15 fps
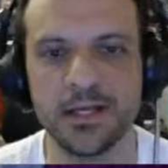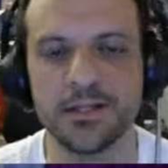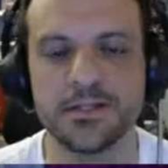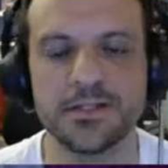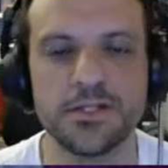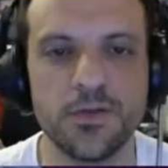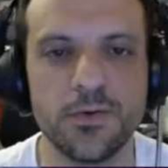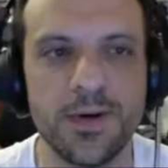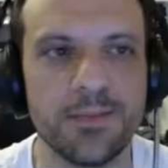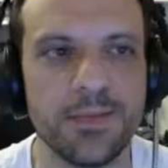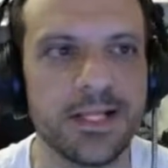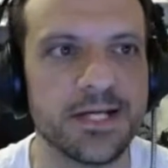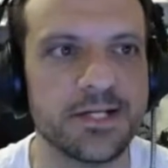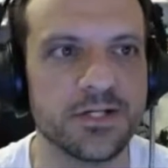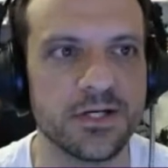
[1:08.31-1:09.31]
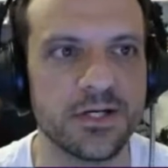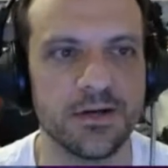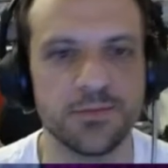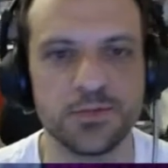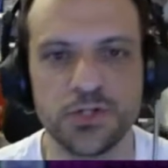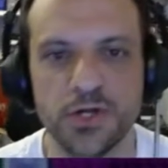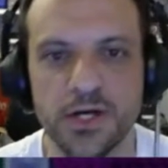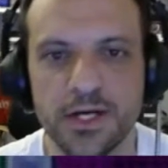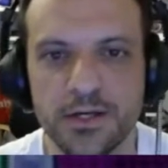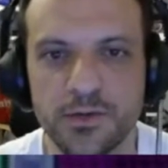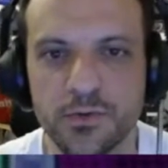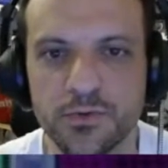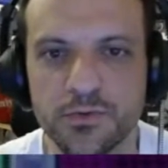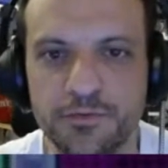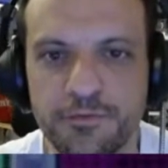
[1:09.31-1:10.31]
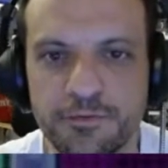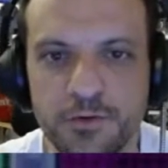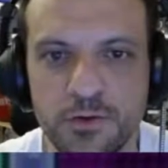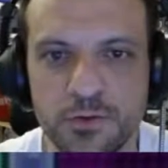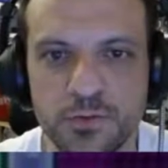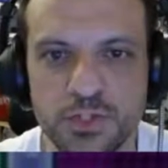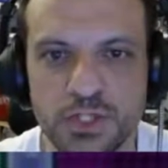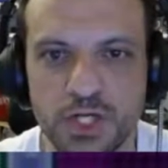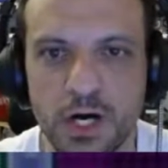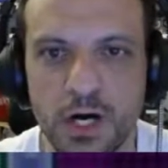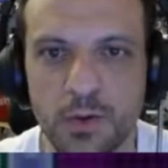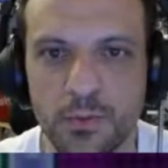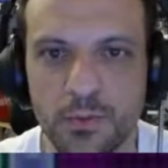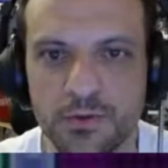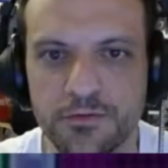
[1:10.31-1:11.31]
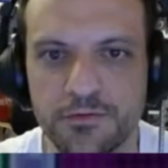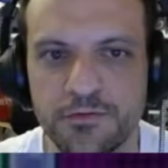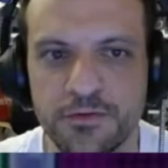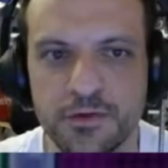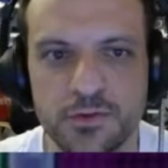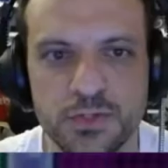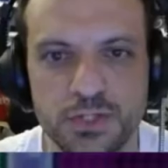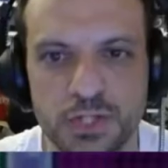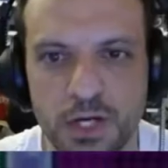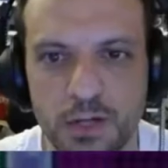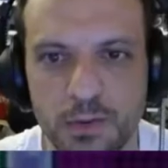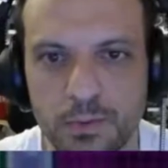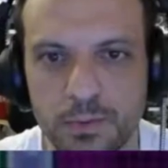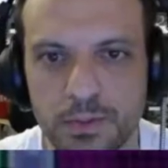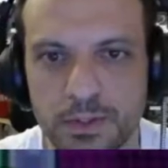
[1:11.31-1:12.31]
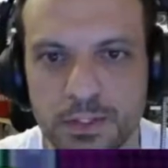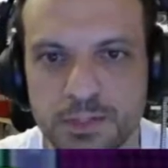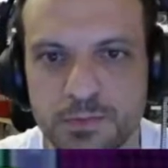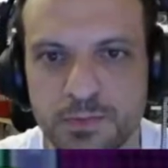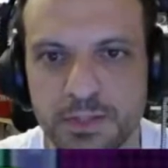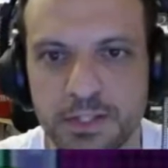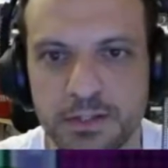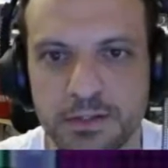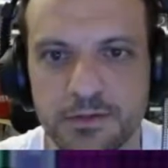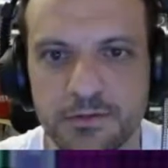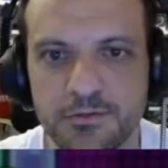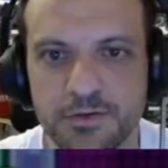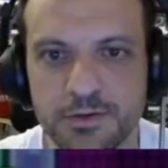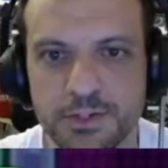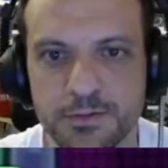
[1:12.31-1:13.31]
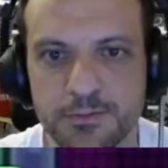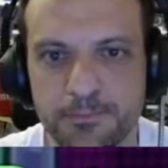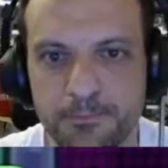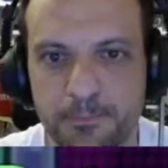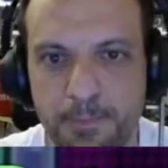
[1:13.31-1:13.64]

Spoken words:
It's a new emulator I'm trying called Fusion. It's pretty good, Fusion.